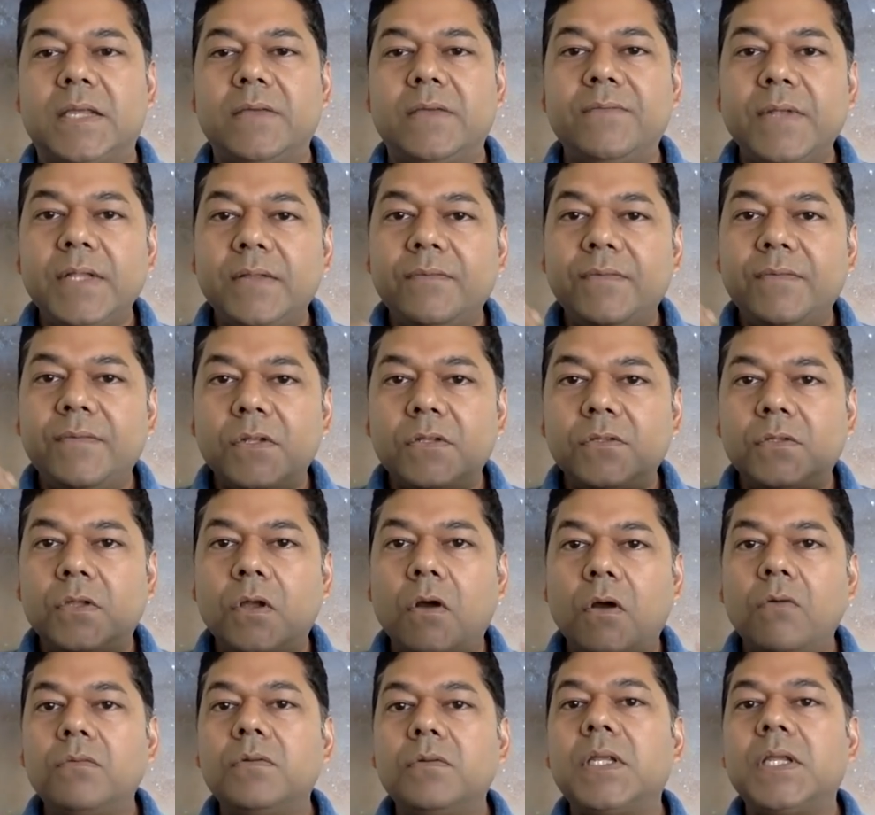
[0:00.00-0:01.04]
Even if you
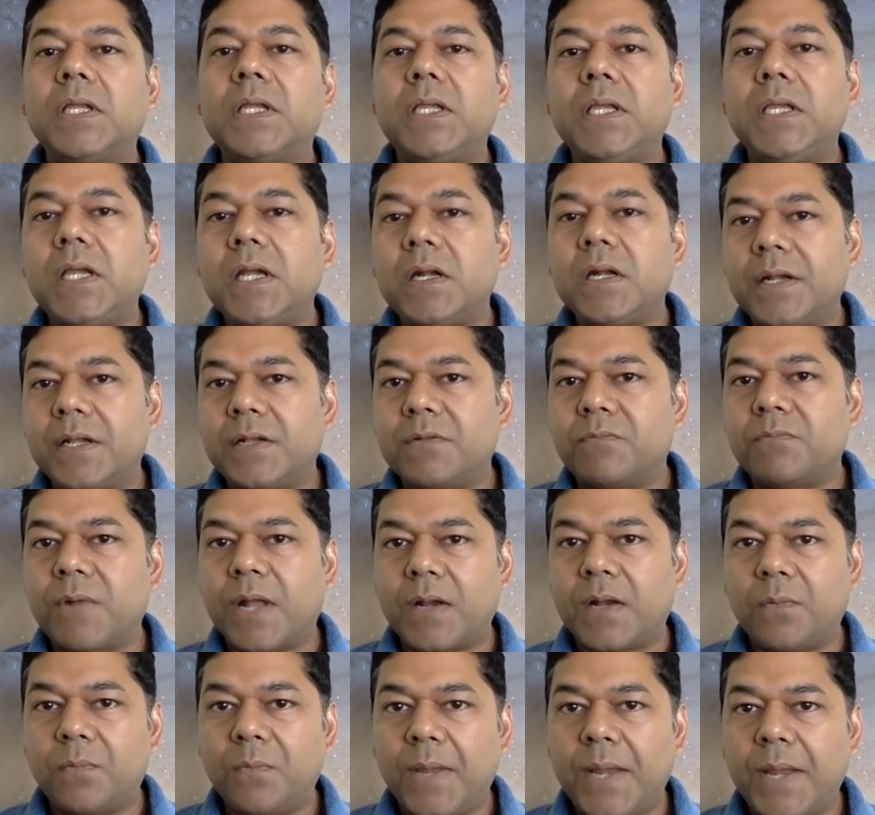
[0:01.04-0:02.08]
don't hear it
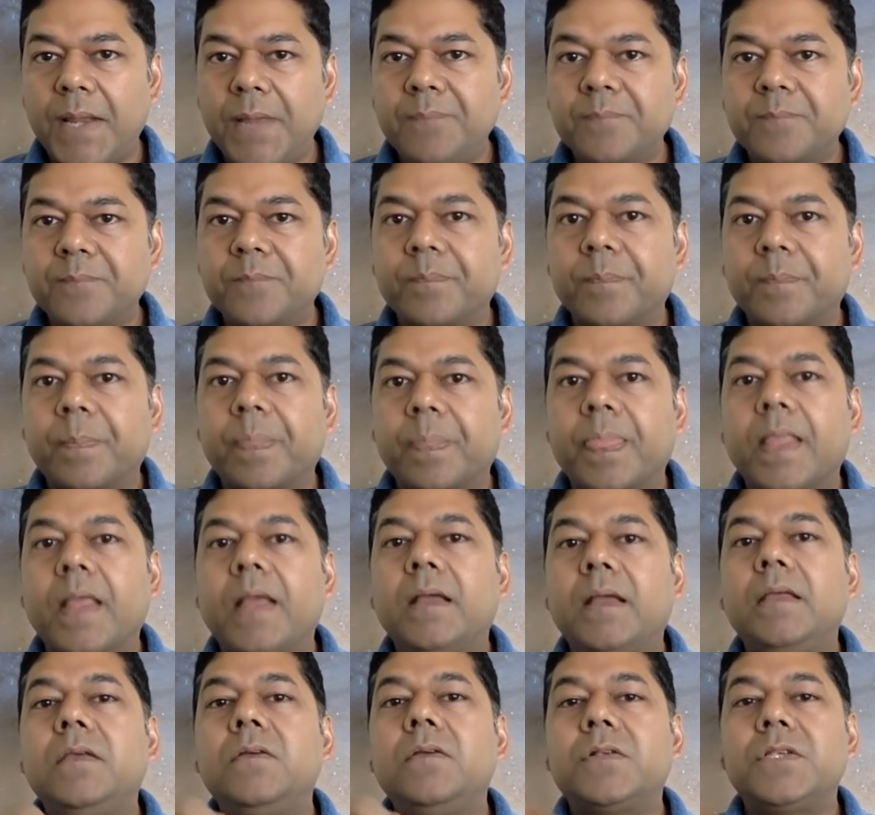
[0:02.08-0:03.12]
right away,
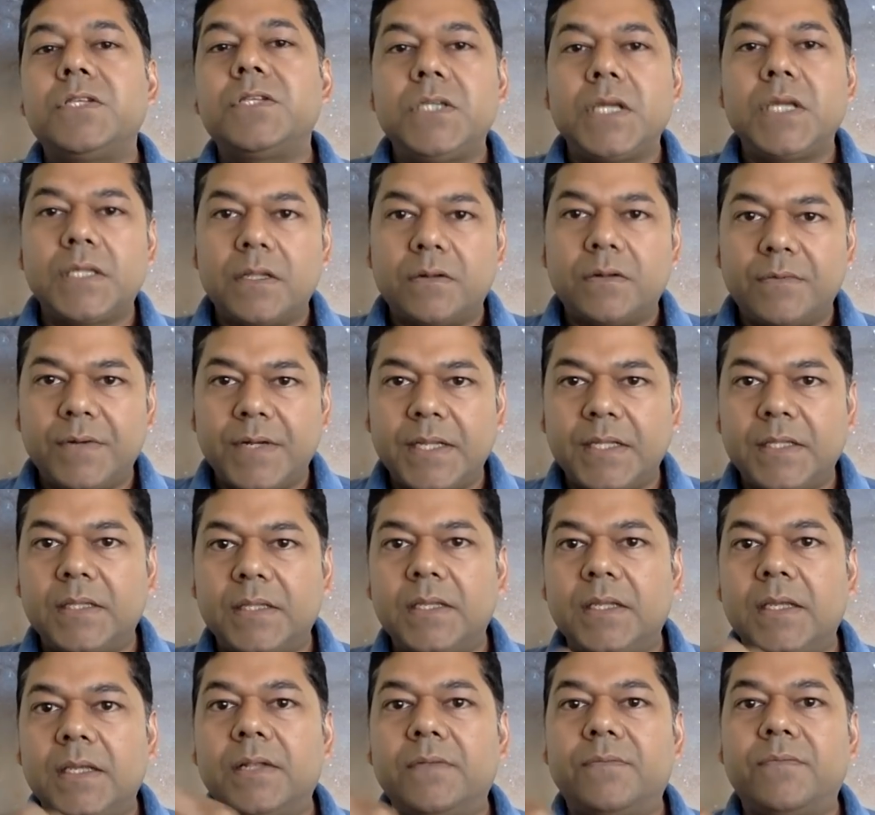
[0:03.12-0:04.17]
you're generating
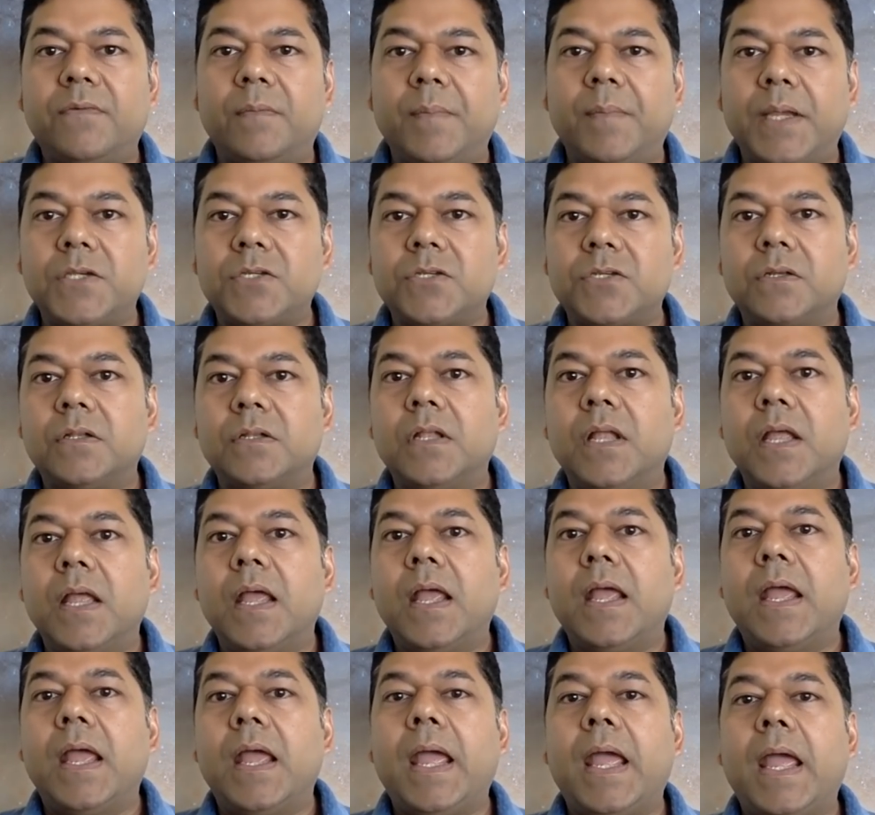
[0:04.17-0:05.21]
the information,
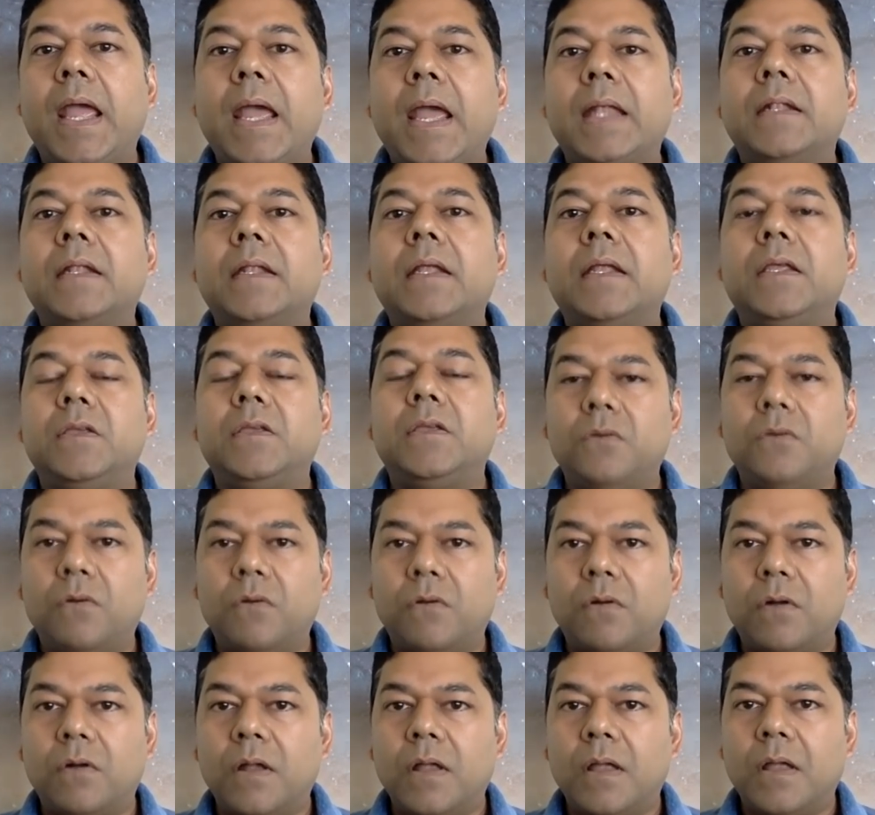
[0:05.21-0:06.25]
and
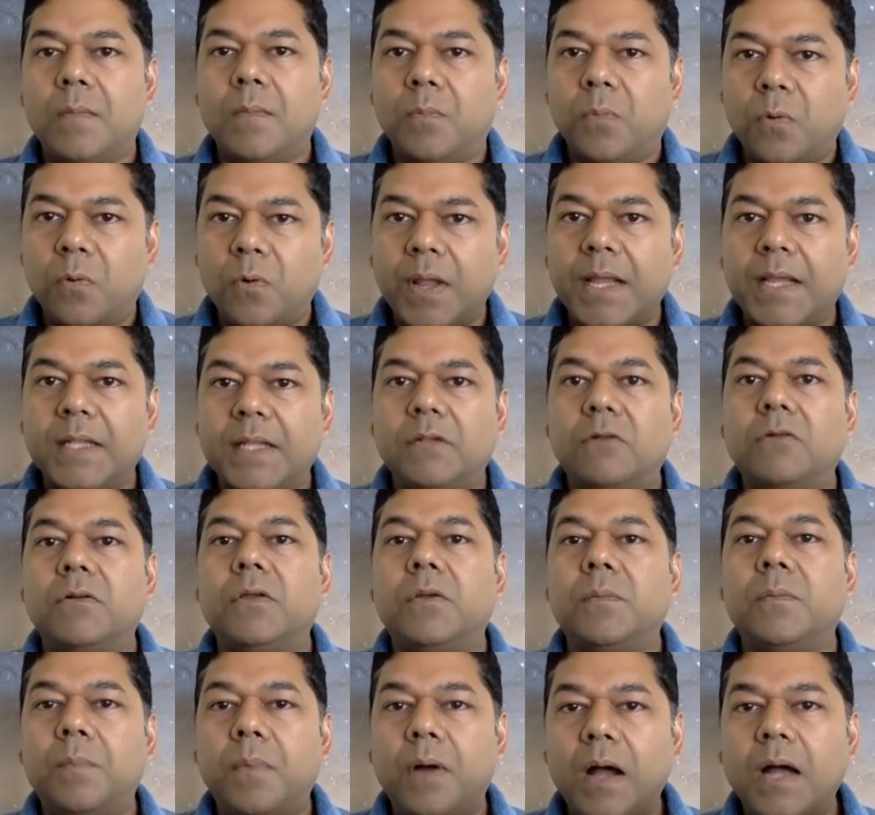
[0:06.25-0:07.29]
your brain or
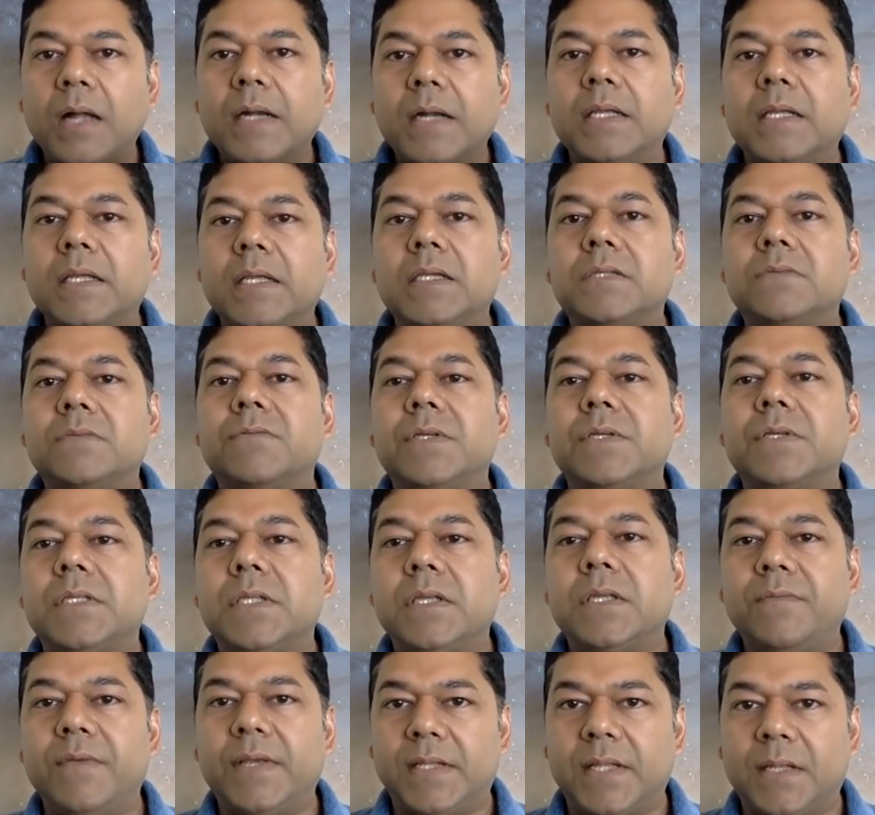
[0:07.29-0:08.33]
your body is
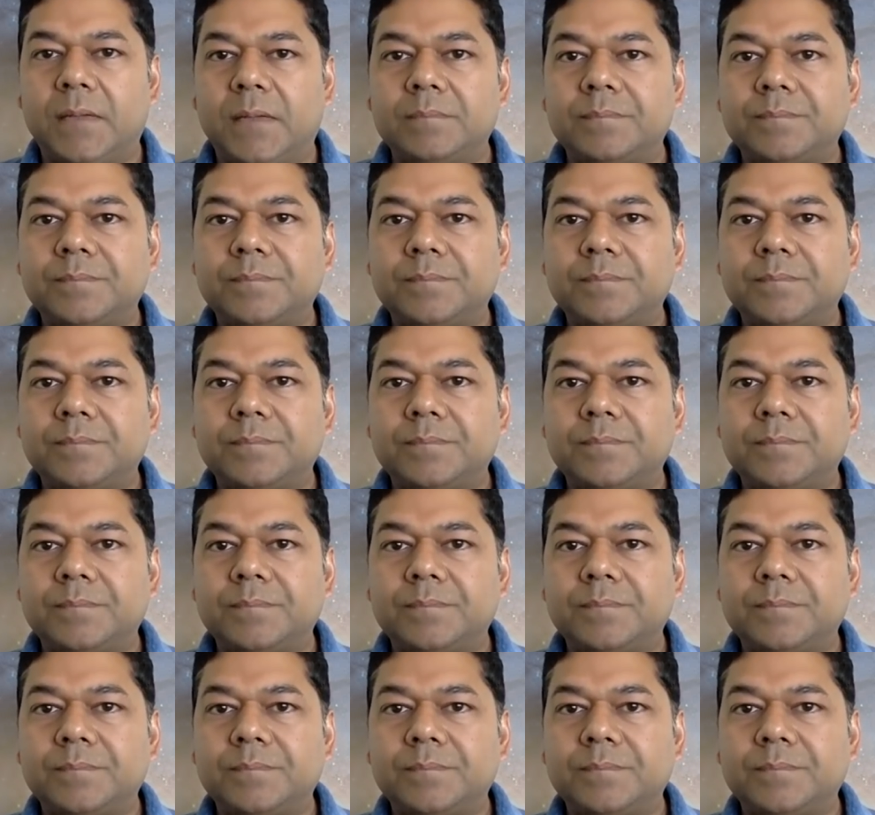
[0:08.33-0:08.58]
receiving them.